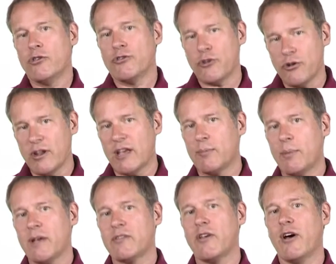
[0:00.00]
certain
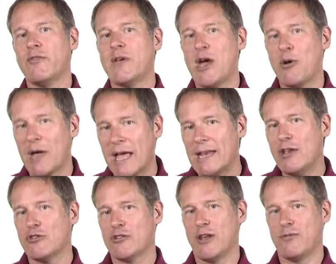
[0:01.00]
aspects of
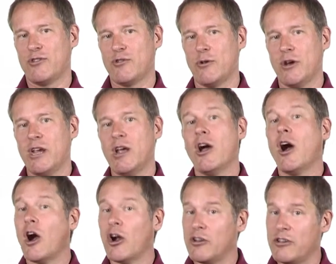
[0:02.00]
Eugenio's love story
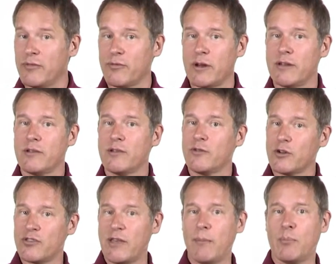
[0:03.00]
are different. For
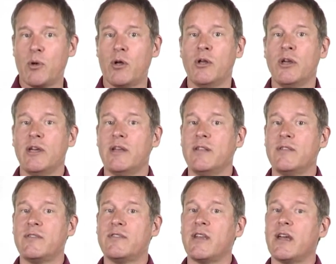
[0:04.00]
example,
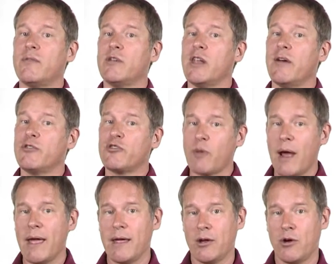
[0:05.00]
instead of a love
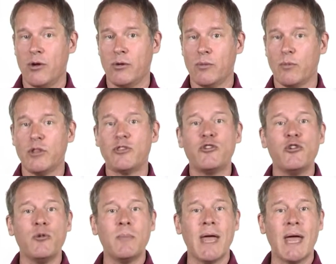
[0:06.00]
triangle with
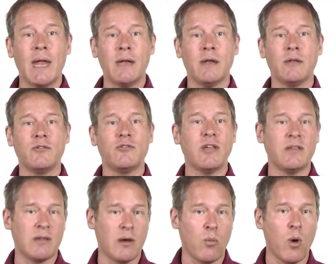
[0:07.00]
two men
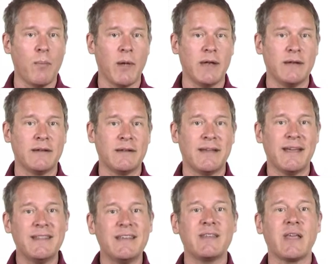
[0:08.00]
chasing a woman,
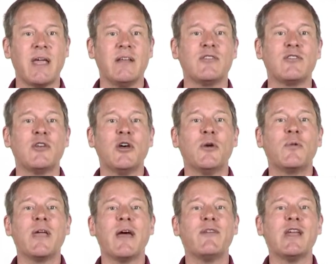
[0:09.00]
in this case,
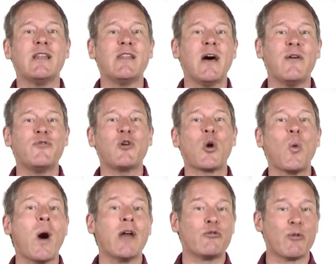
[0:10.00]
we have a love
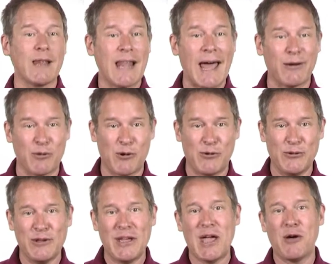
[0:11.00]
quadrilateral.
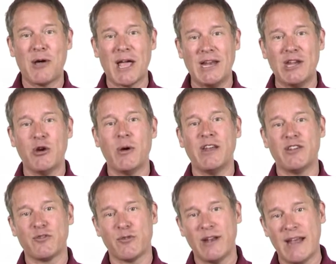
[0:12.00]
Eugenio and
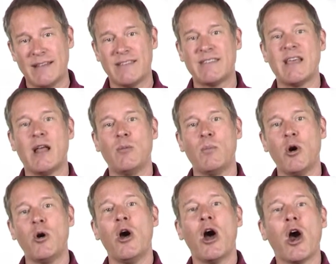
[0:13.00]
his friend
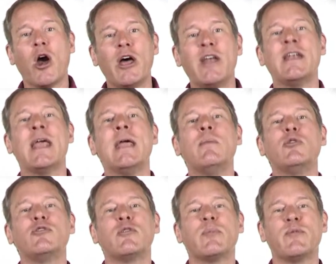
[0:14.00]
Anselmo are
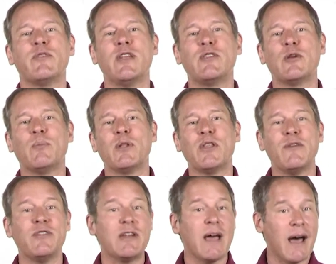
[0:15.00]
unable to prevent their
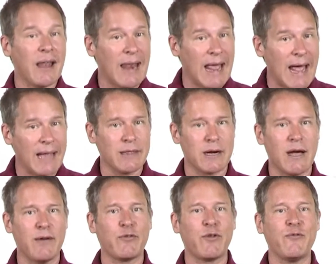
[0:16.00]
beloved
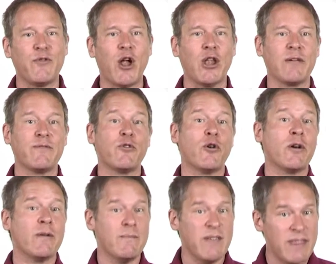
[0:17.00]
Leandra from falling
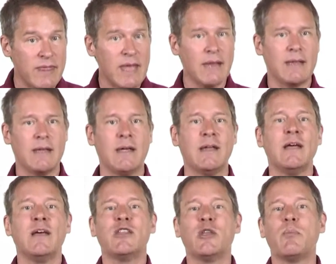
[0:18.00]
for Vicente,
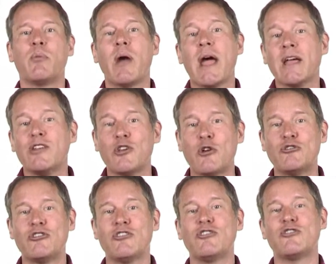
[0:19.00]
the
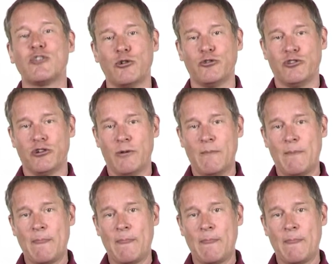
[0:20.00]
braggadocious soldier.